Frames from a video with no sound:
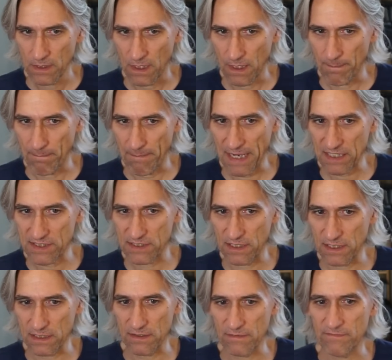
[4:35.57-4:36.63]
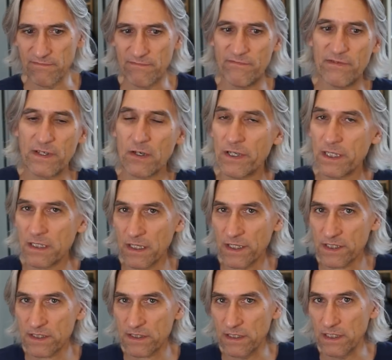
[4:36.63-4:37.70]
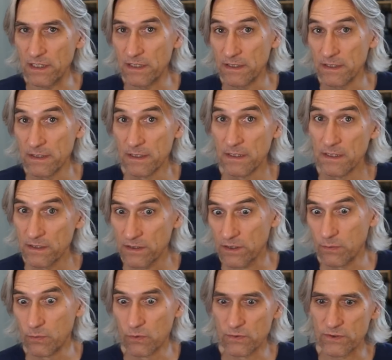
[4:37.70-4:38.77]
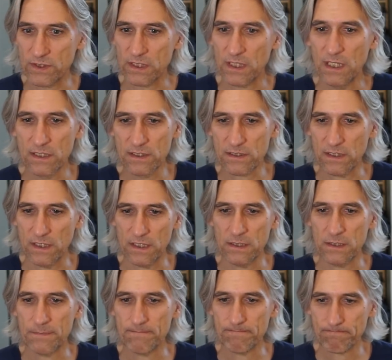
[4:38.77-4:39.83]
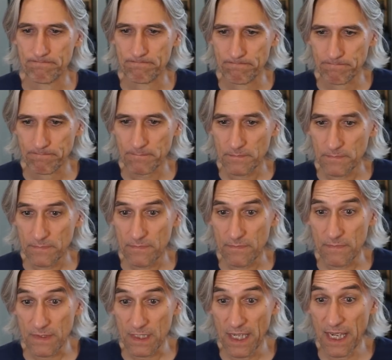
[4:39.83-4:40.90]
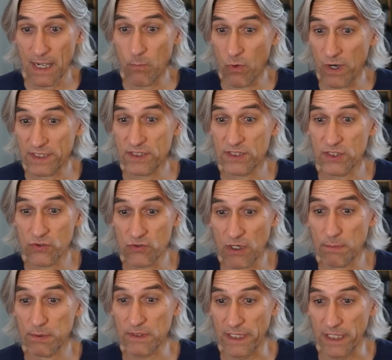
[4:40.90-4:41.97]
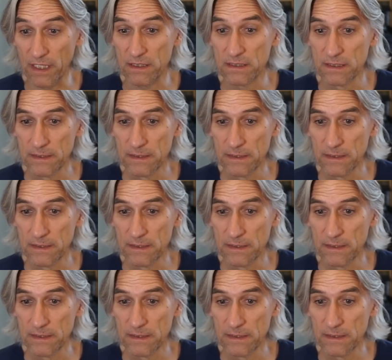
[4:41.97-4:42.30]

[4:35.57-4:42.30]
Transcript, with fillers: amassing very nicely towards the king side. And white is in trouble here.